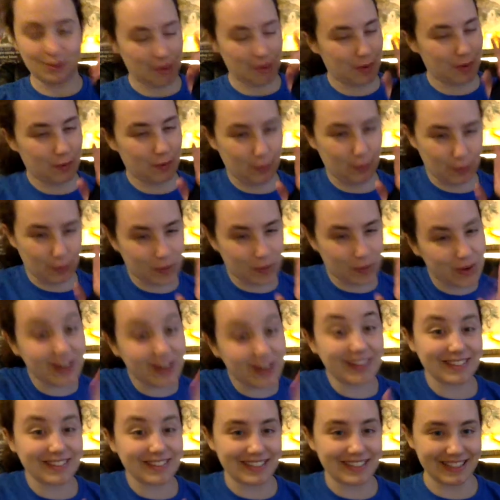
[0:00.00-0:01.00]
what
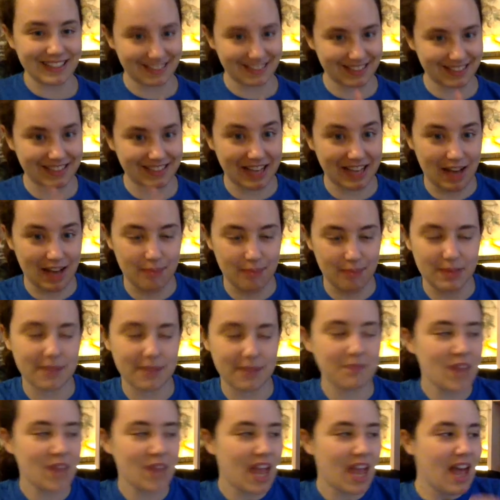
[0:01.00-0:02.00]
really got
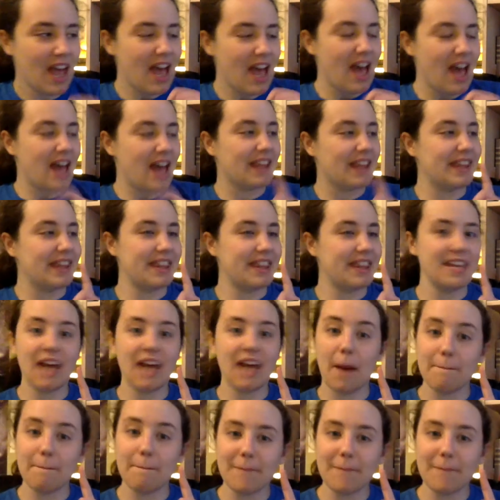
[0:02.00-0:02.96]
me the